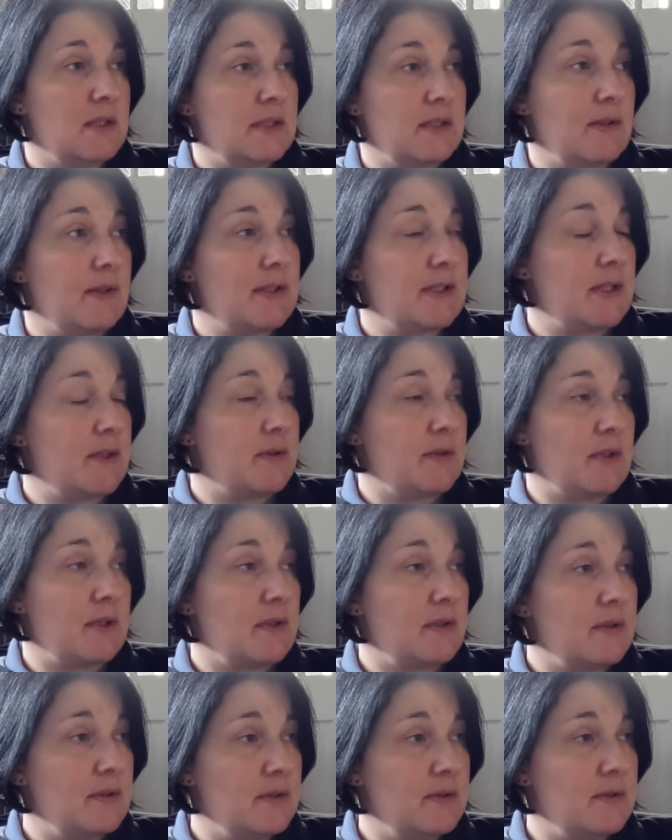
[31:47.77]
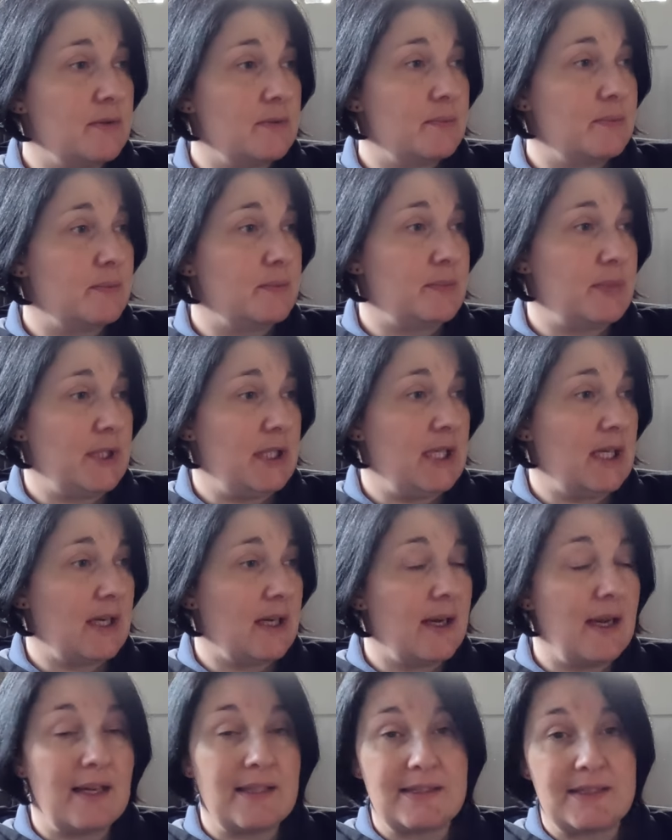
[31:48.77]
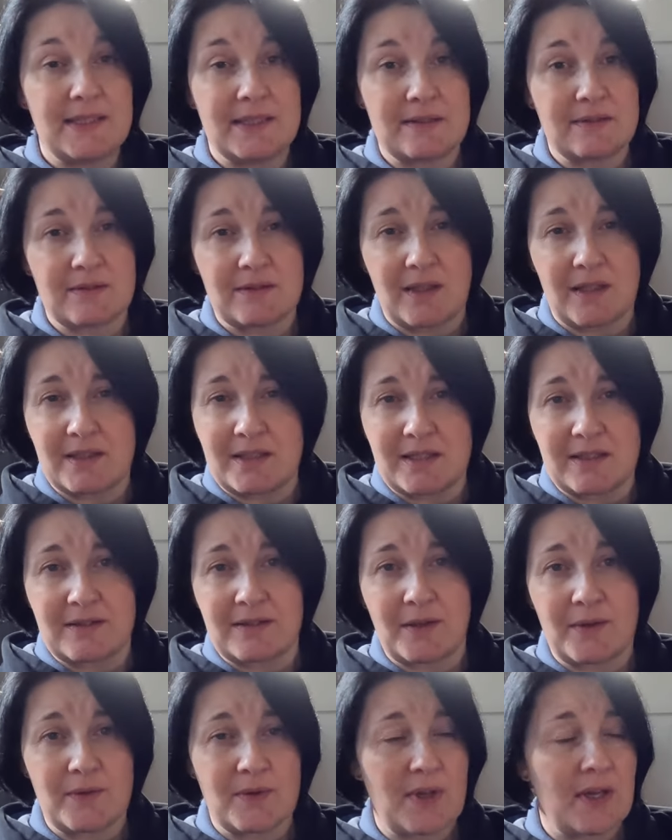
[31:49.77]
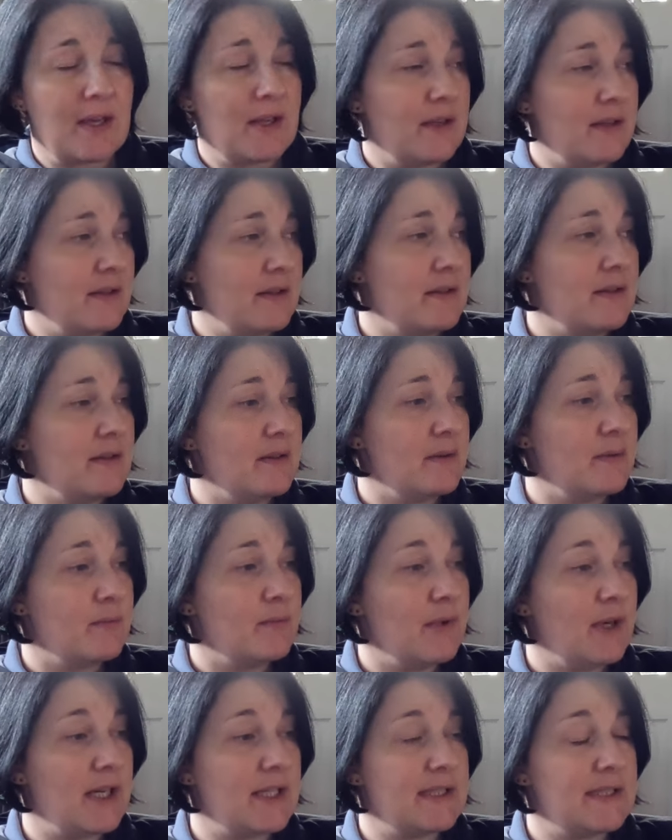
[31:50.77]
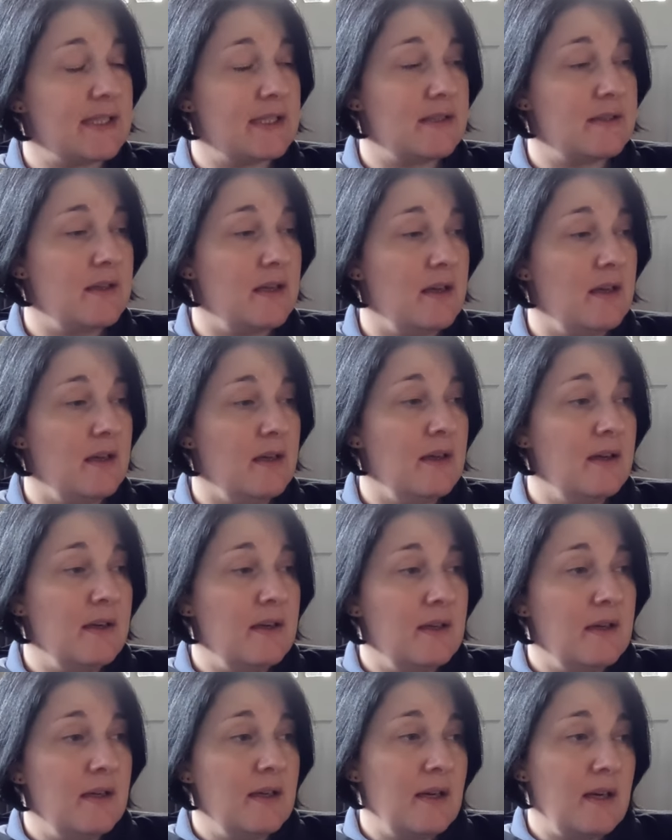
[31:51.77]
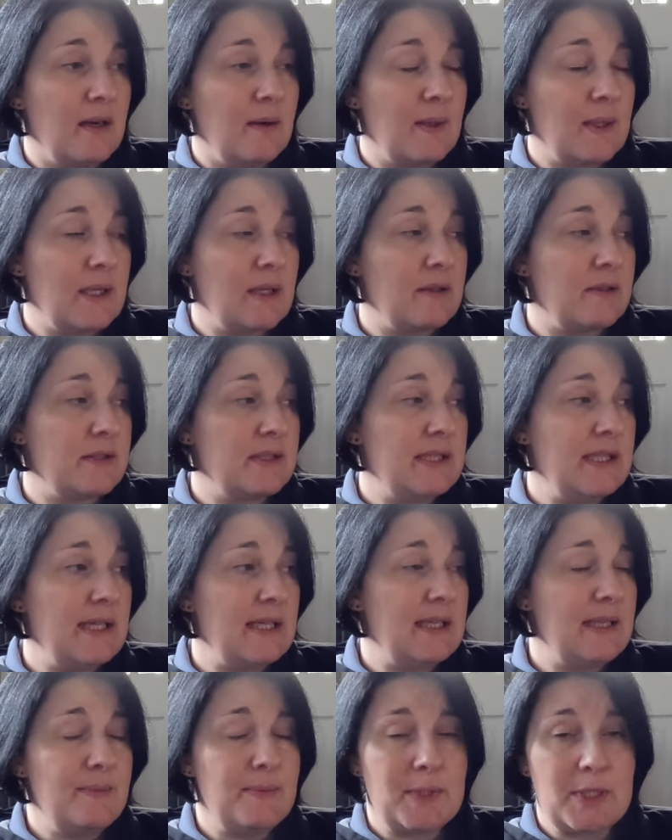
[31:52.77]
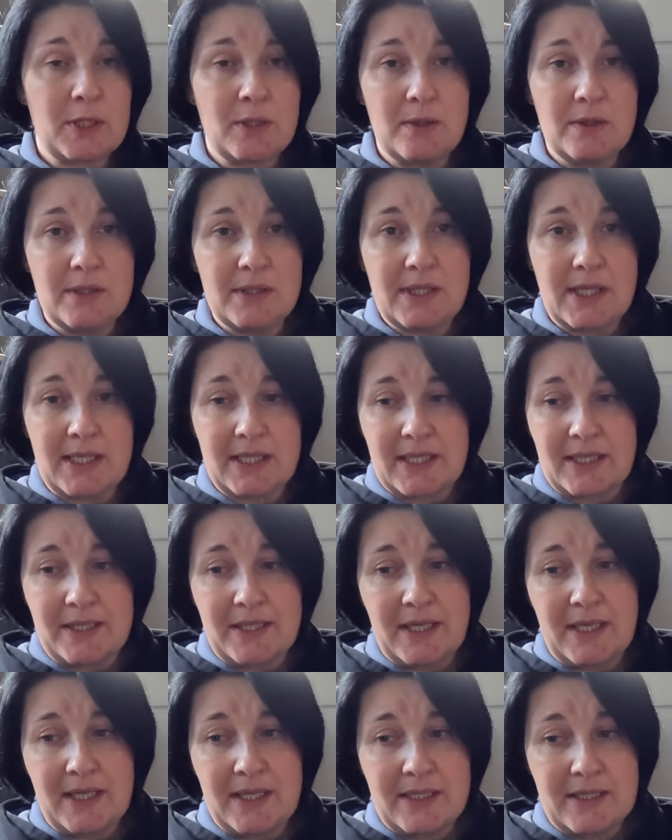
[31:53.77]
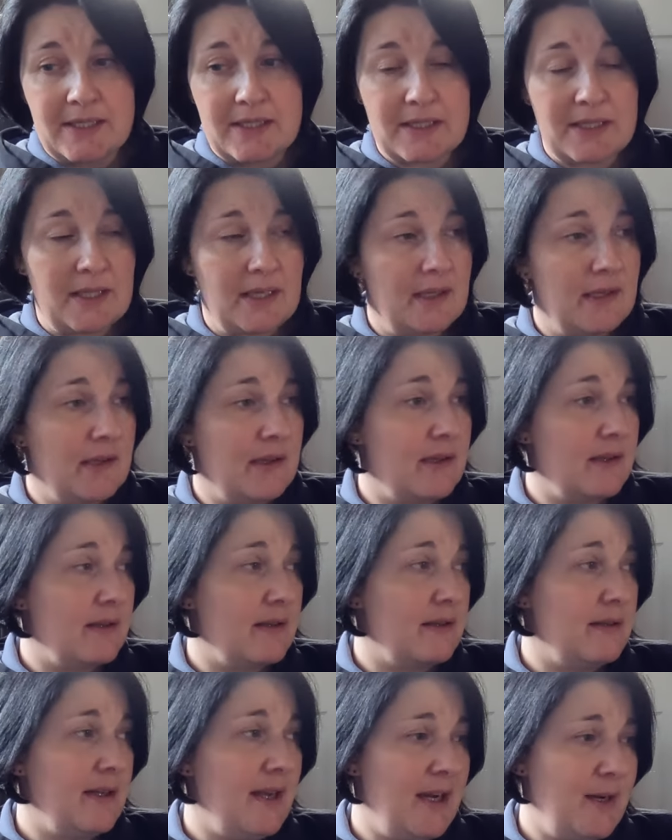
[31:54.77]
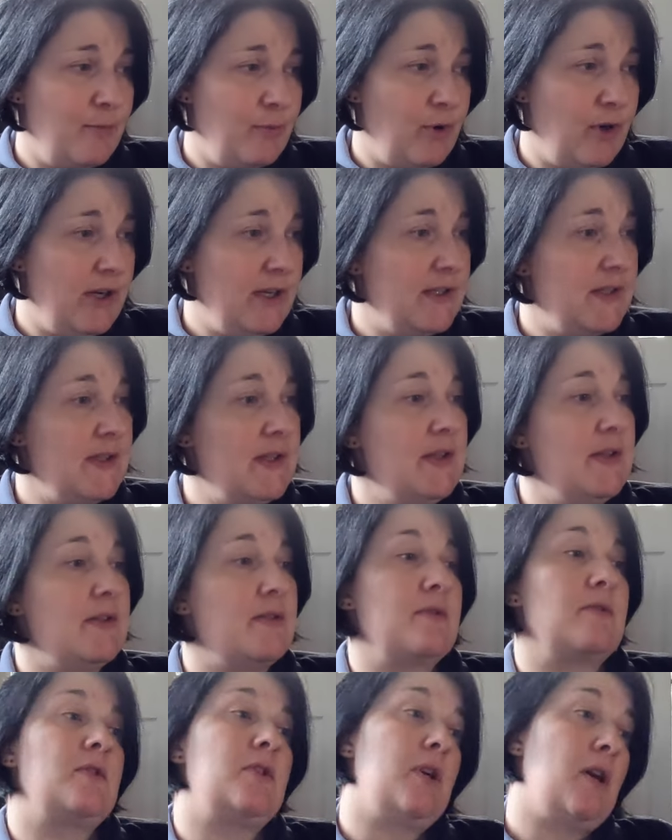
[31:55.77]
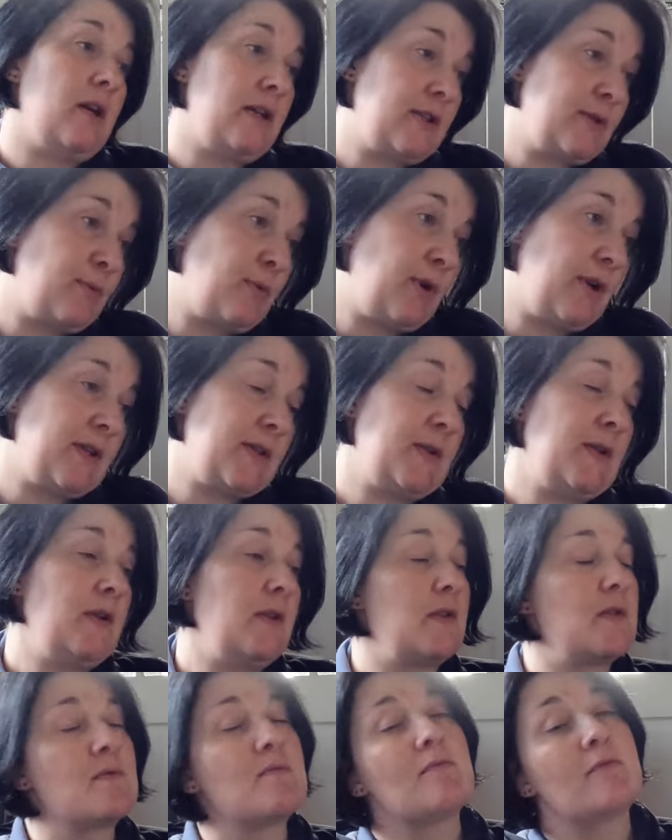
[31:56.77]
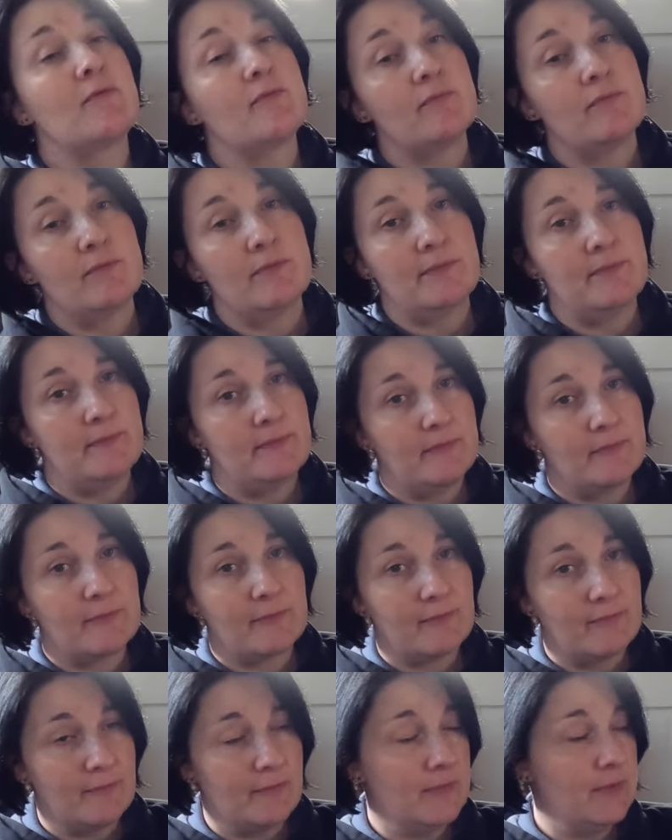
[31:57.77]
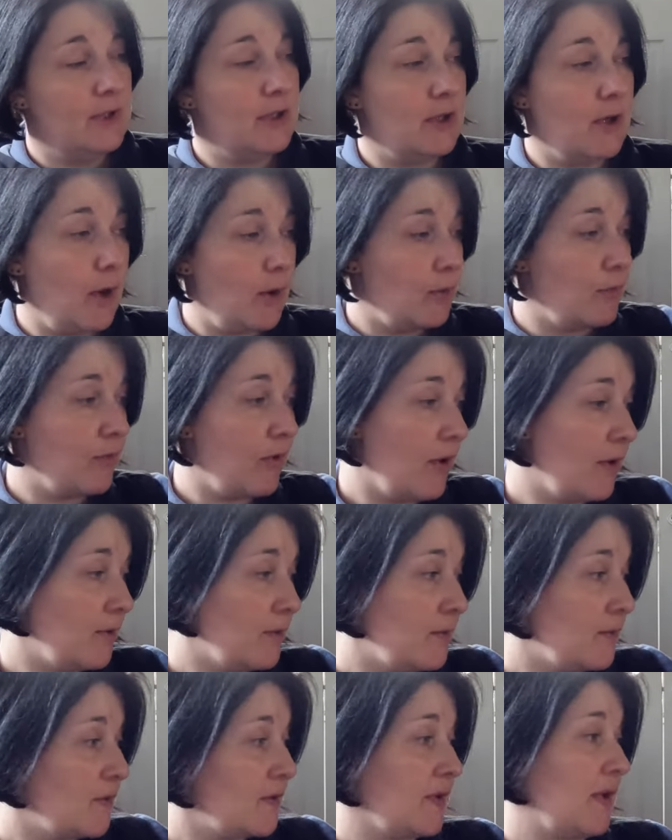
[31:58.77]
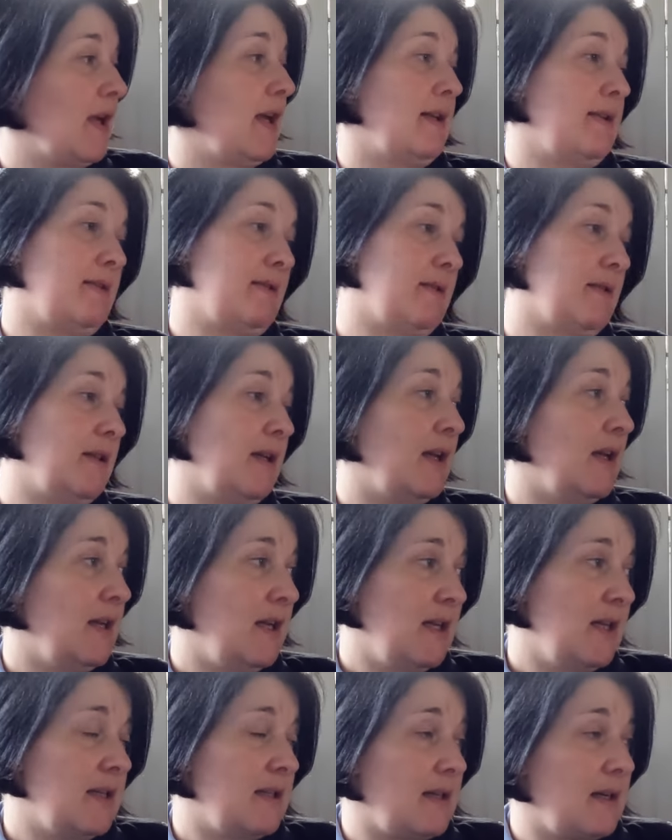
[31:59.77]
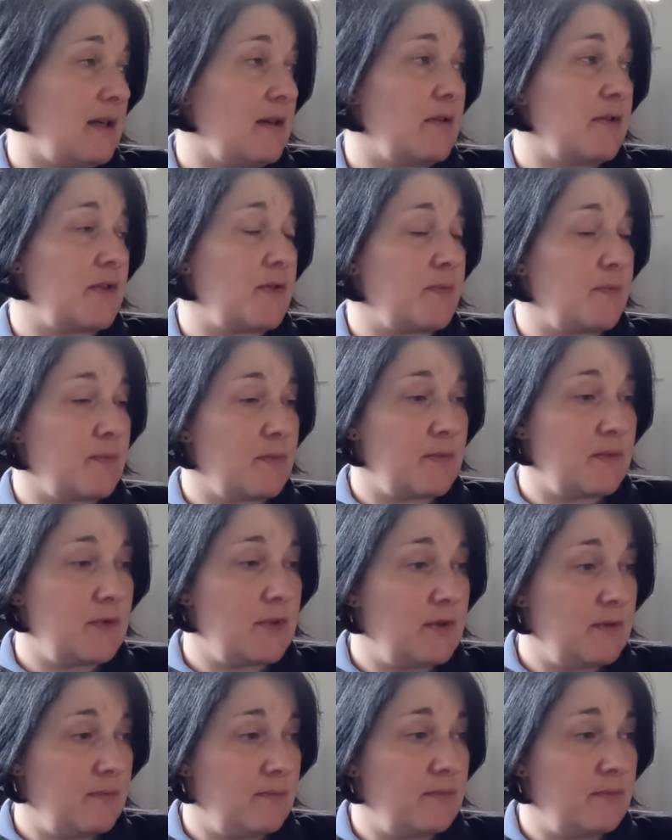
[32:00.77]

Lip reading: So I don't know. But yeah, I didn't go that end, but I did. Went on the elliptical and I did leg presses and chest presses and low rows, and then I got some